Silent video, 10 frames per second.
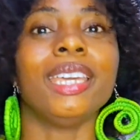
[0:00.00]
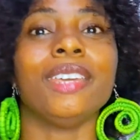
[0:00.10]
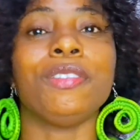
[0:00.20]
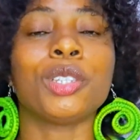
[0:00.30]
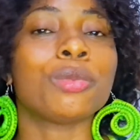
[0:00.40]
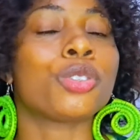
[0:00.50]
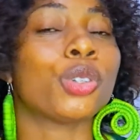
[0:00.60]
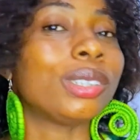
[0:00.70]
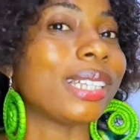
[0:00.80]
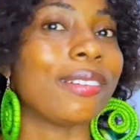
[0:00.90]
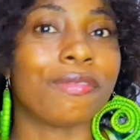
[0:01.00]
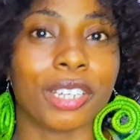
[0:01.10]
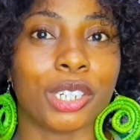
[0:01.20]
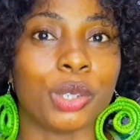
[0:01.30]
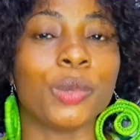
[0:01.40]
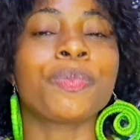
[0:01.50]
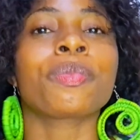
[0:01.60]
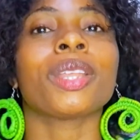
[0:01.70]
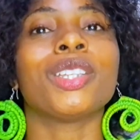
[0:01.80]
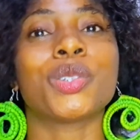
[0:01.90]
If YouTube shows that video
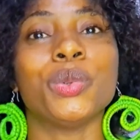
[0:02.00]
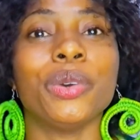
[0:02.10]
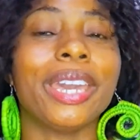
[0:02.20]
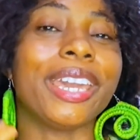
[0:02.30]
to